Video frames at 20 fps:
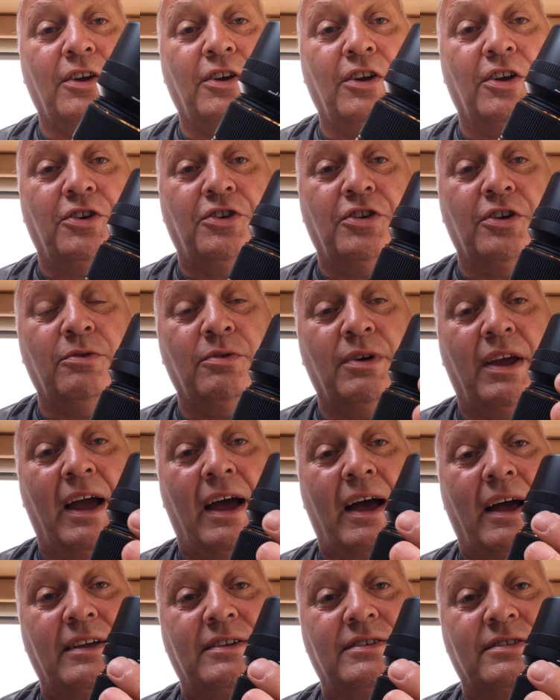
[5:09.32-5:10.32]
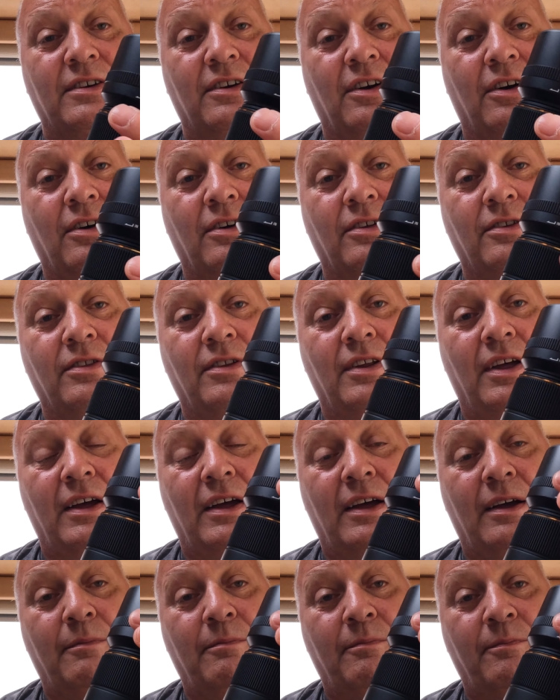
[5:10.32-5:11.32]
You do get on
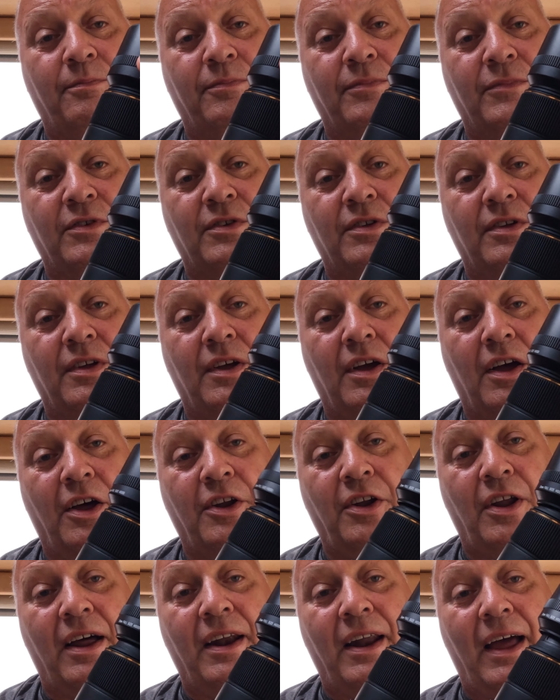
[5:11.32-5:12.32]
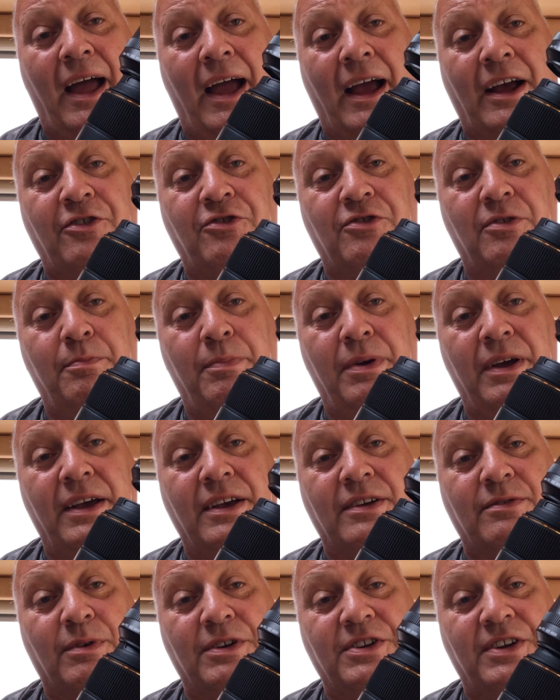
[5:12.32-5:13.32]
an extra
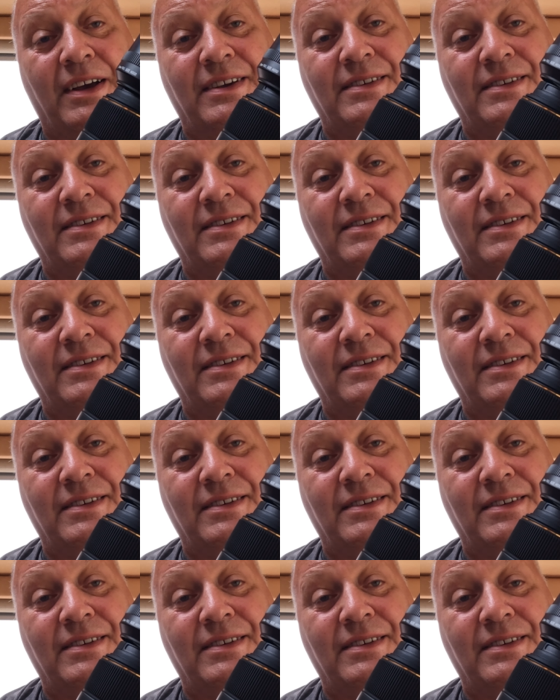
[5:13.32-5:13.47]
piece which